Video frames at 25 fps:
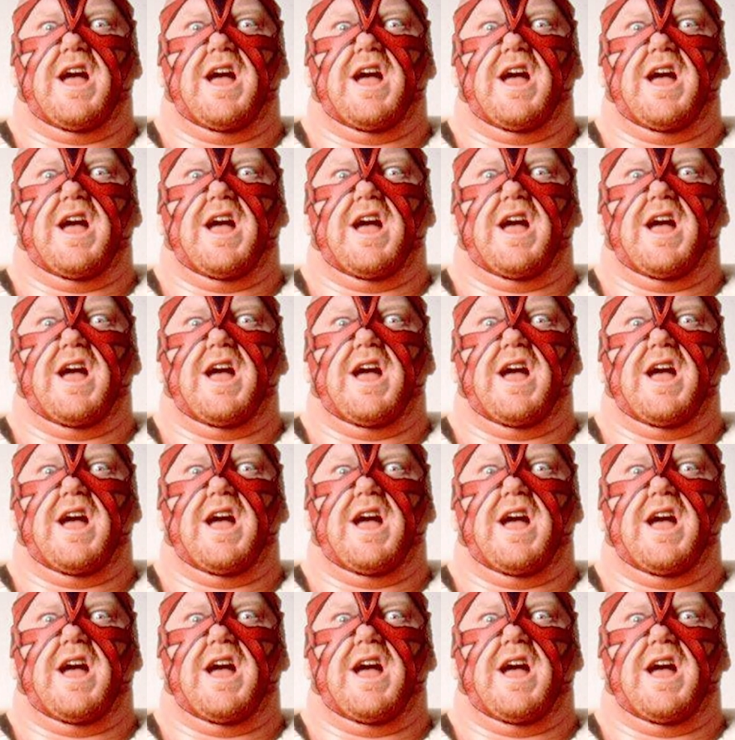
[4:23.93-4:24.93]
Yeah, I
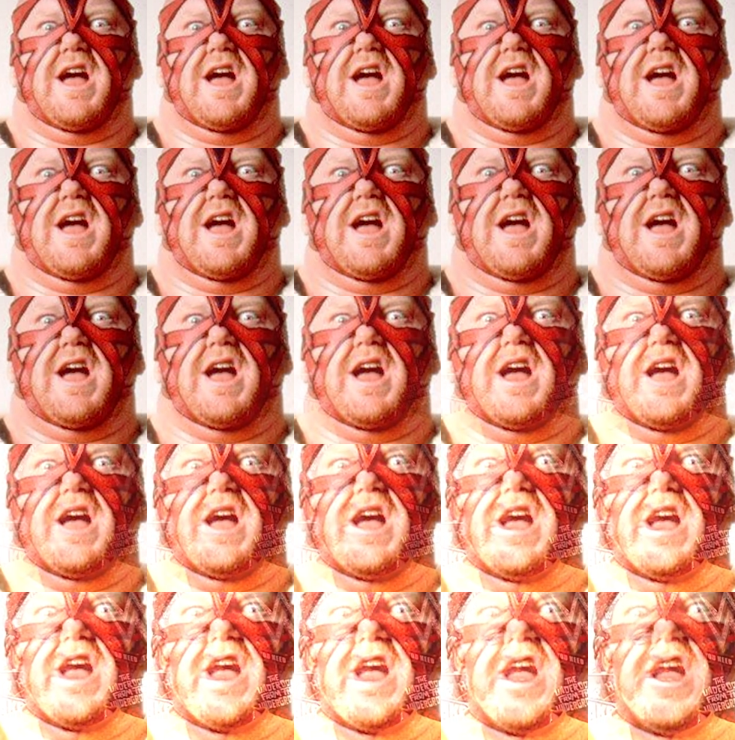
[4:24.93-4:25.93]
mean, he
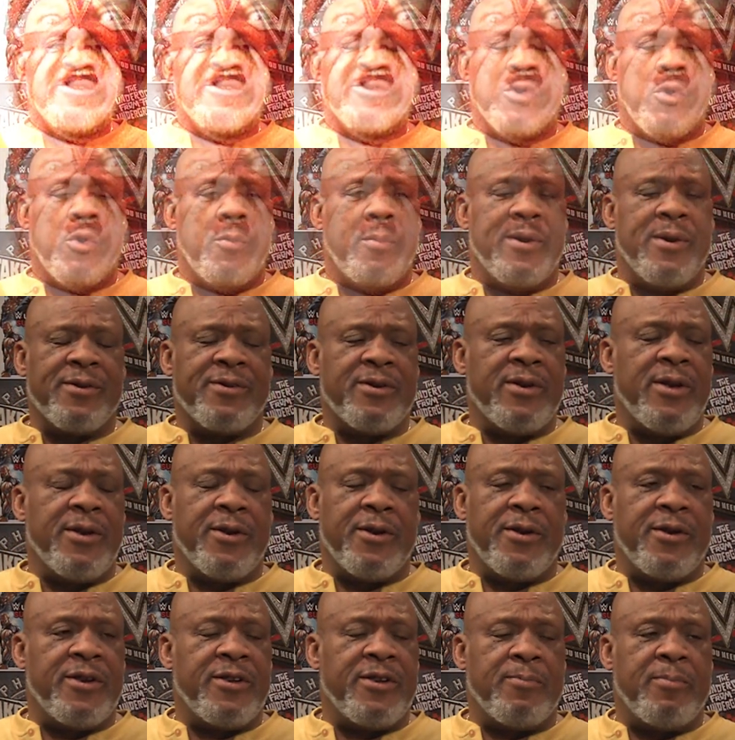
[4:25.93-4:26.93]
put in so much into
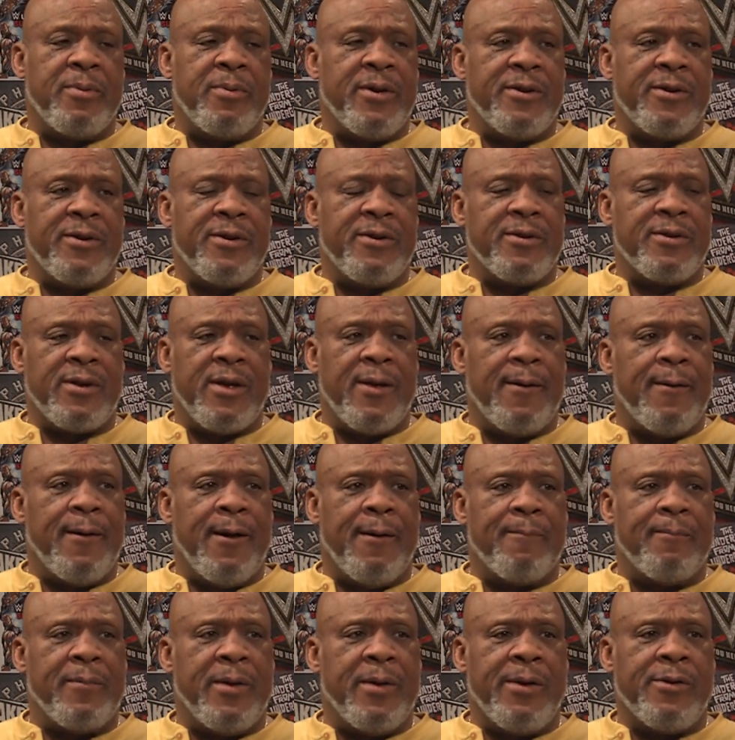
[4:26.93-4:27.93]
this business,
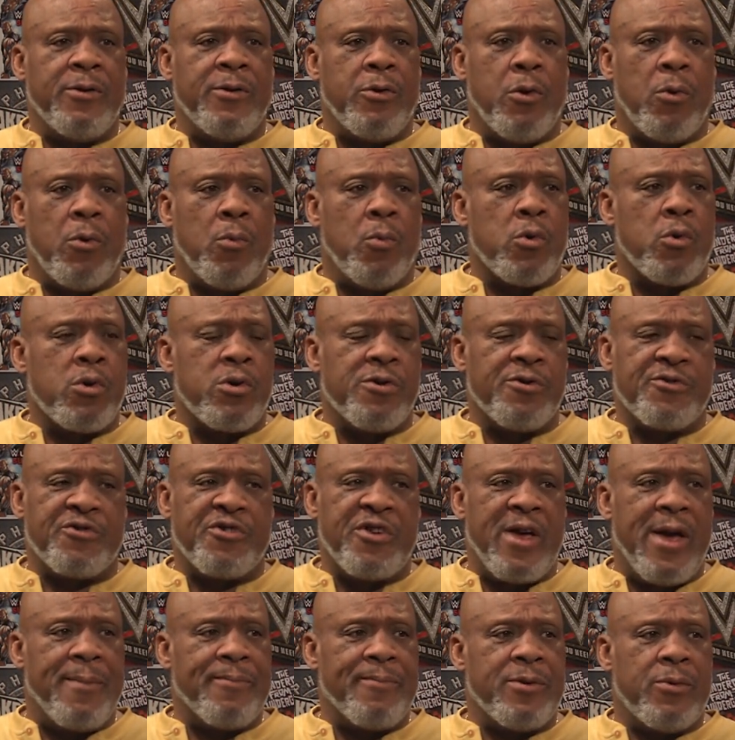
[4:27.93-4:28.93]
and you know, world
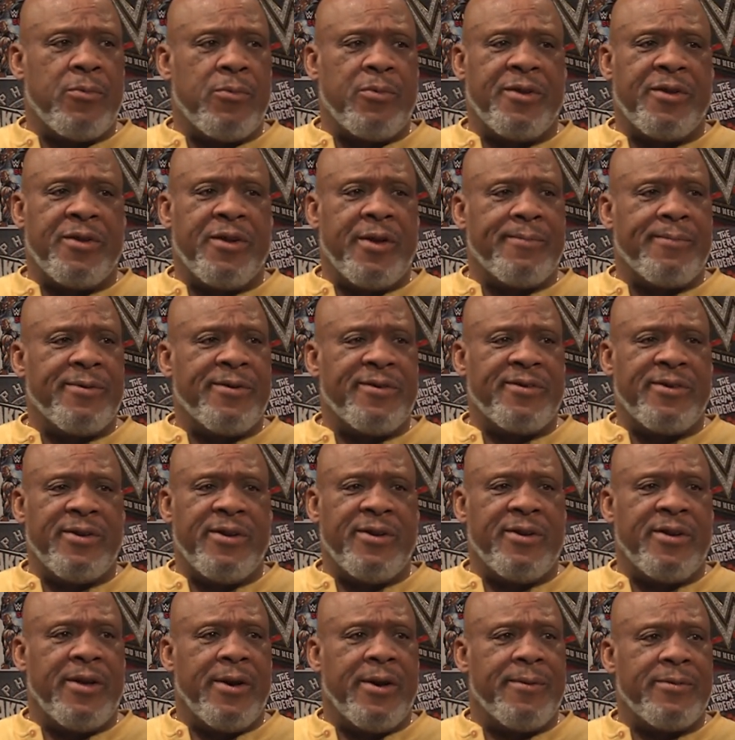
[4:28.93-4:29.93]
champion with
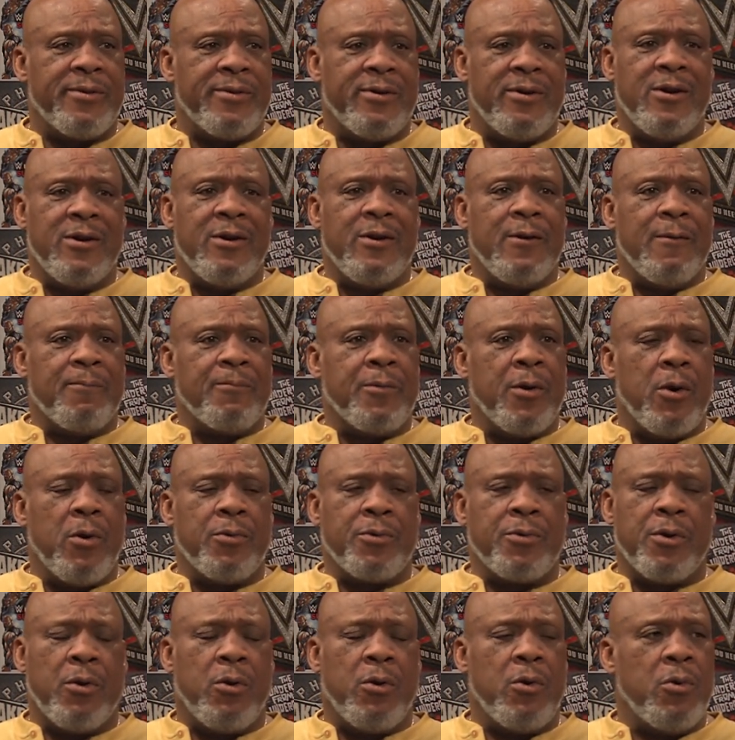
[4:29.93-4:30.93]
WCW,
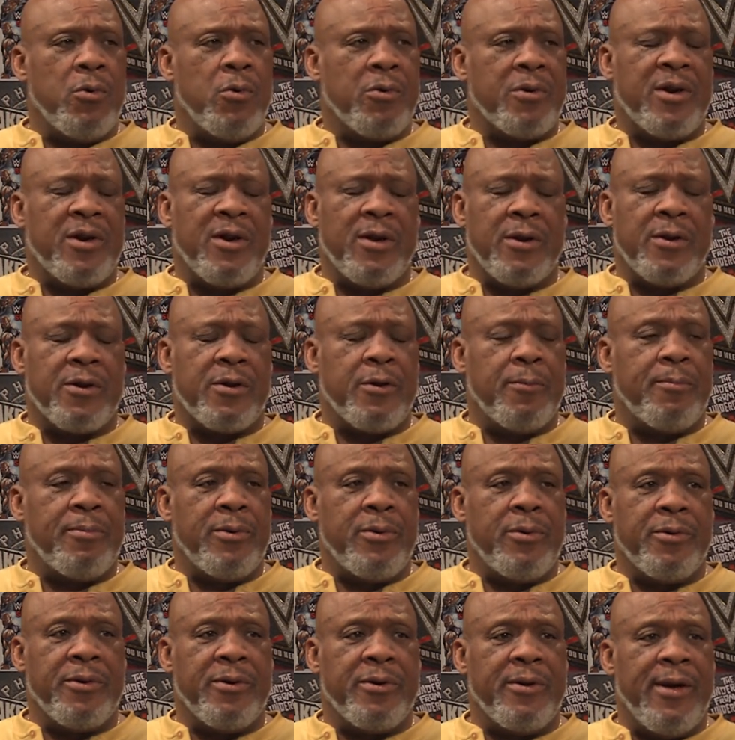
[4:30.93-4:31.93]
the whole killer
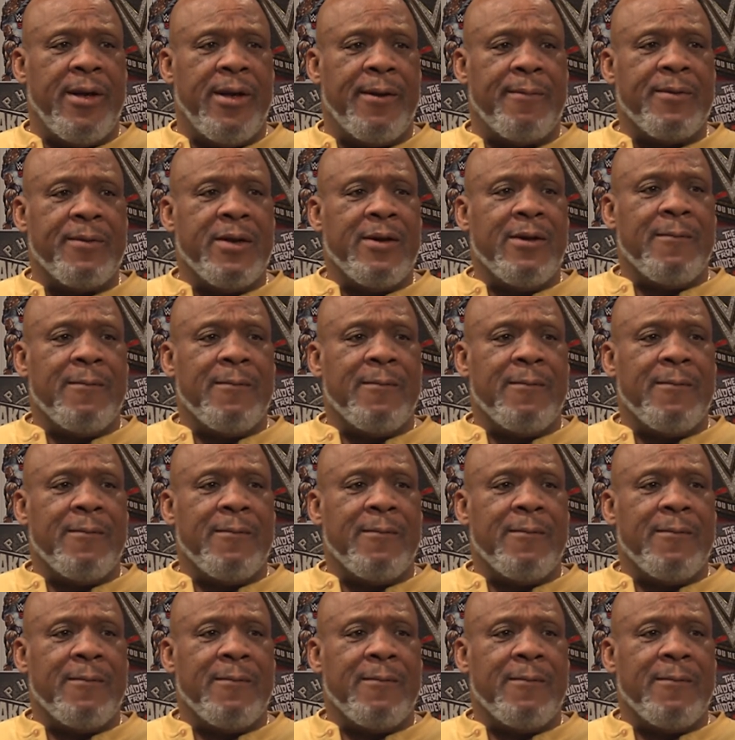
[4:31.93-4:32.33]
Kabuta,